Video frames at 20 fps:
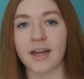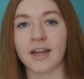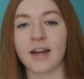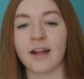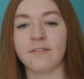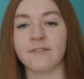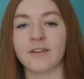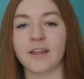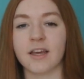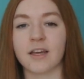And
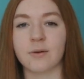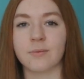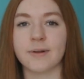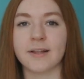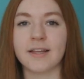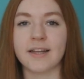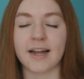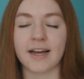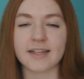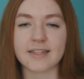I feel like a
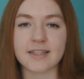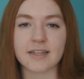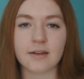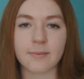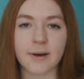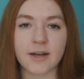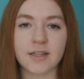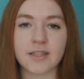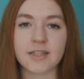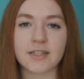really nice thing
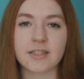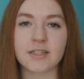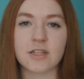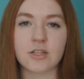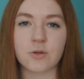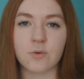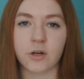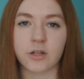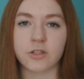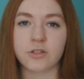about this
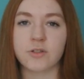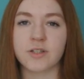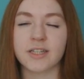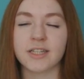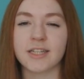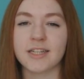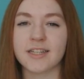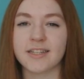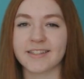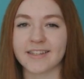is you also get
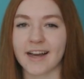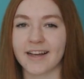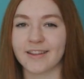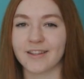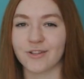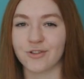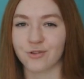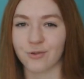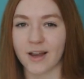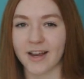to decide
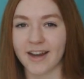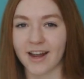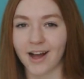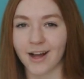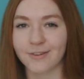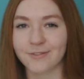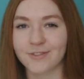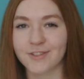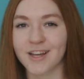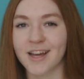the
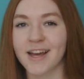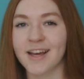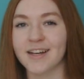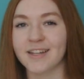trade-offs.